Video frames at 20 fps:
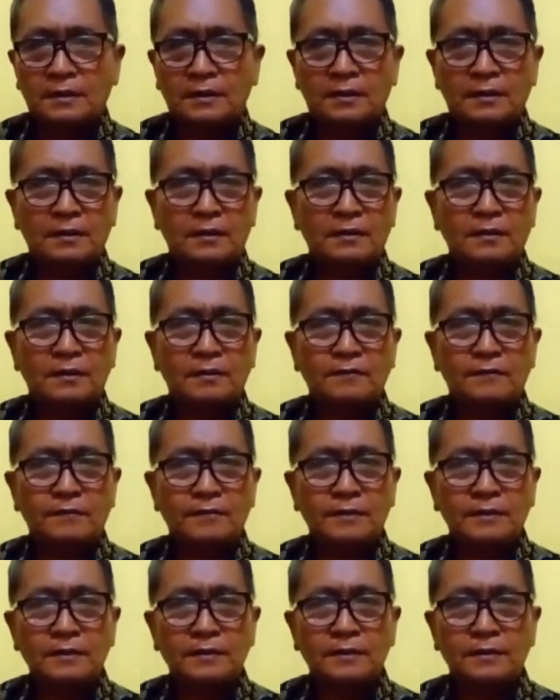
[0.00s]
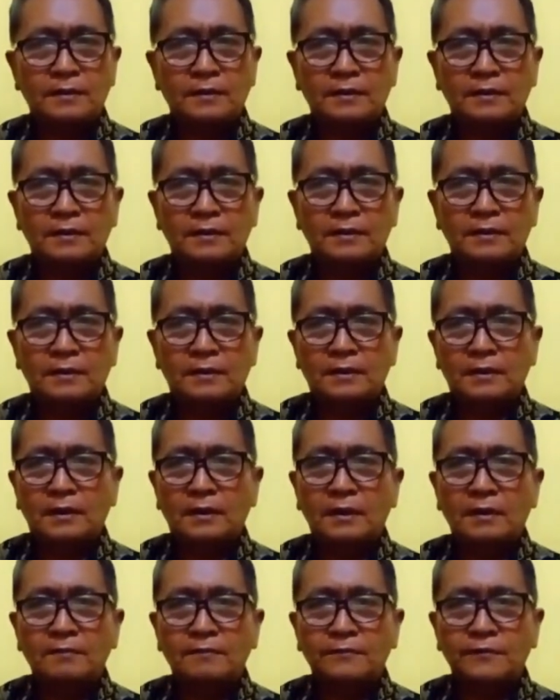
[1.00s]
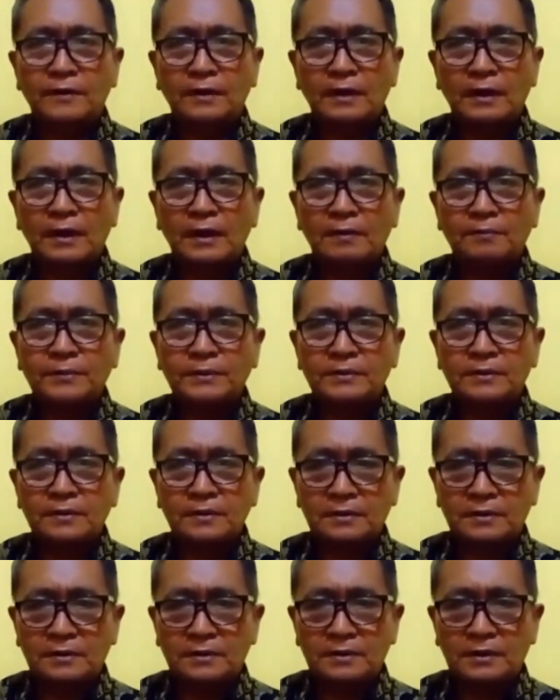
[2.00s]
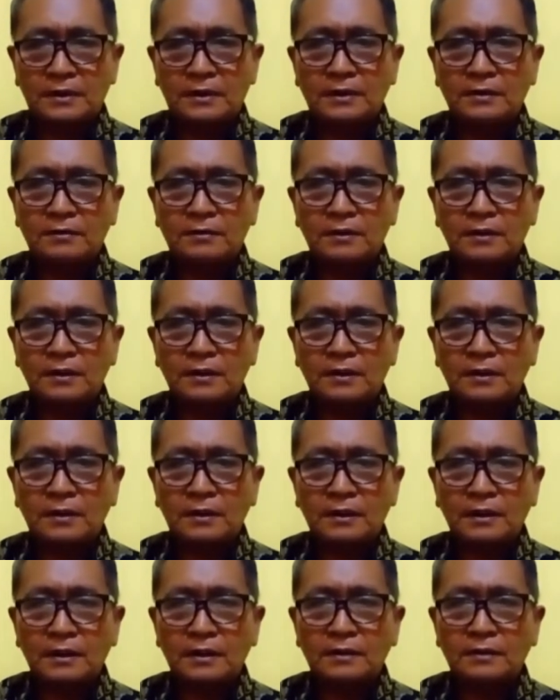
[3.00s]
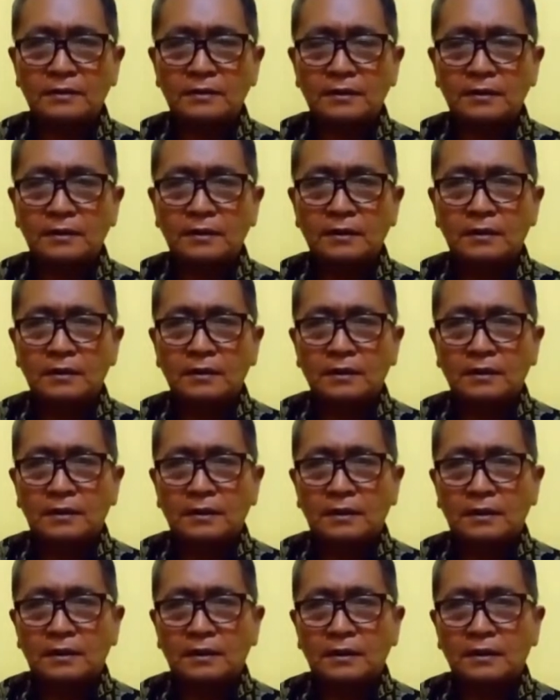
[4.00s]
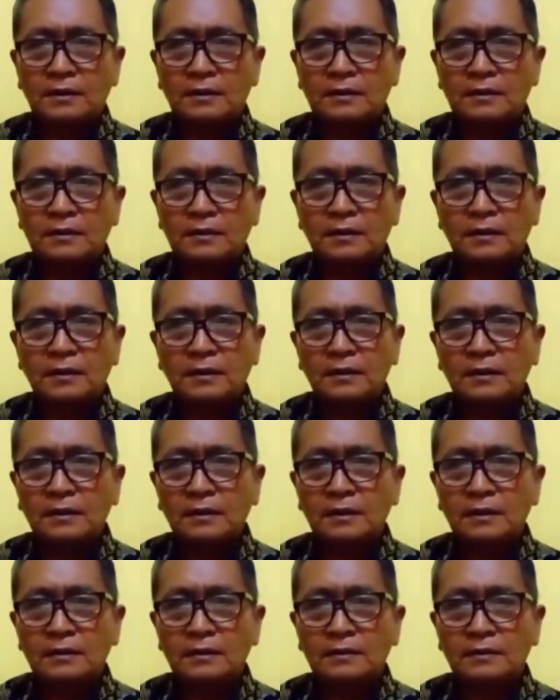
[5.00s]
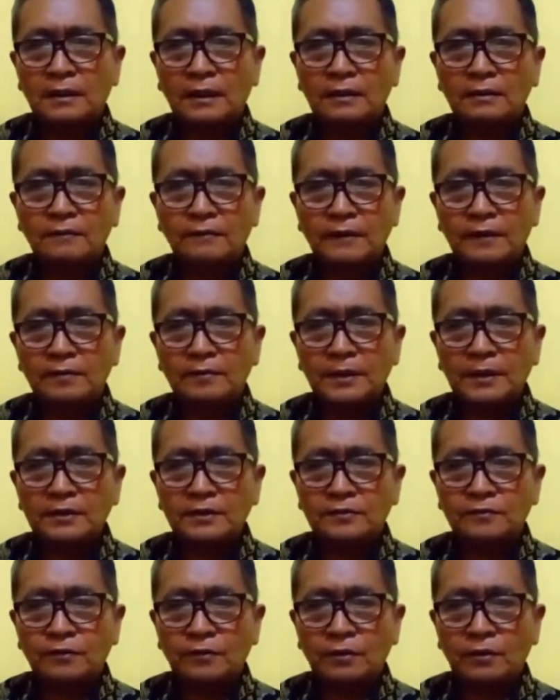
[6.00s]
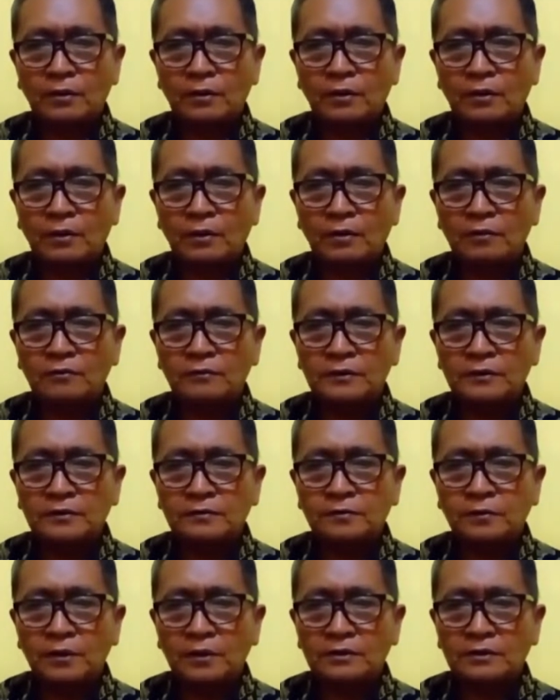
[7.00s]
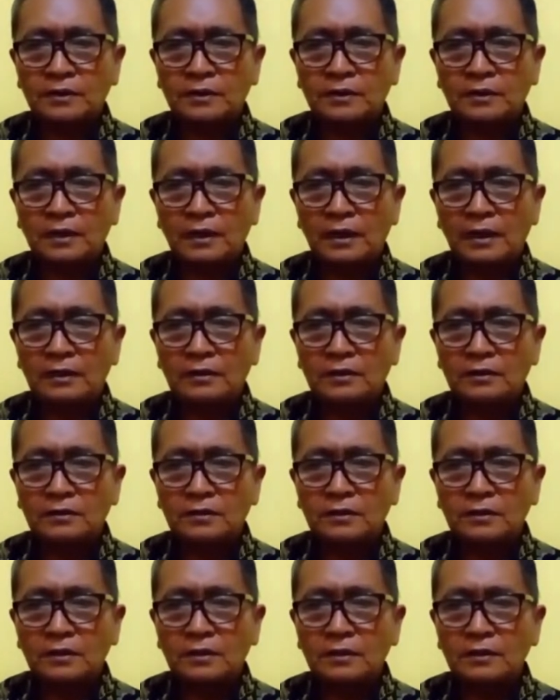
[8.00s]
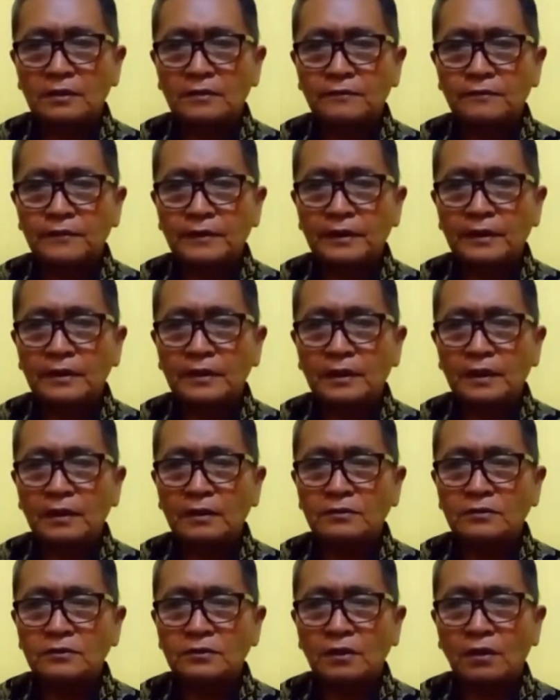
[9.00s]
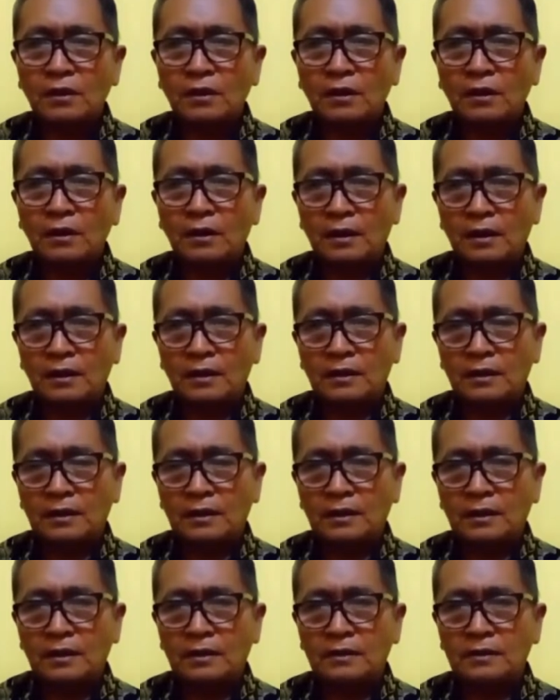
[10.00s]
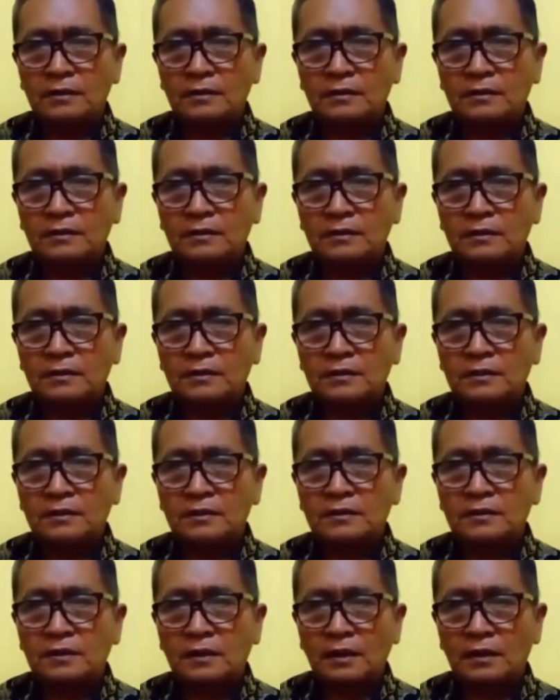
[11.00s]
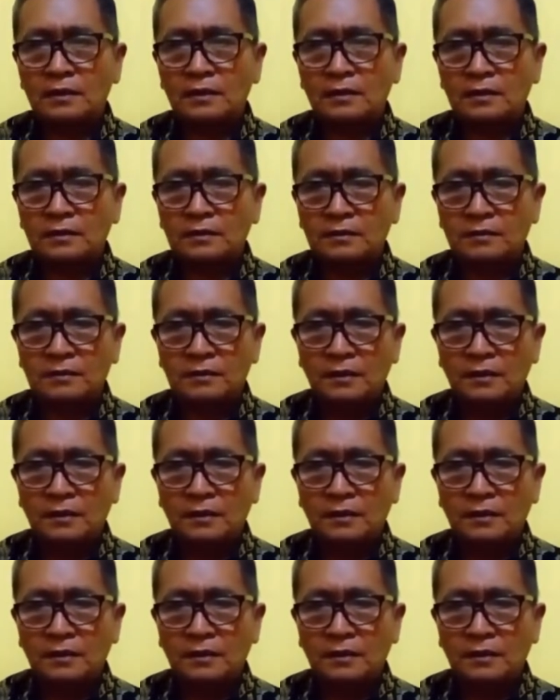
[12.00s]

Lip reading: Hello everyone. I'm very happy to see you here again and thank you very much for always watching English learning videos in this channel.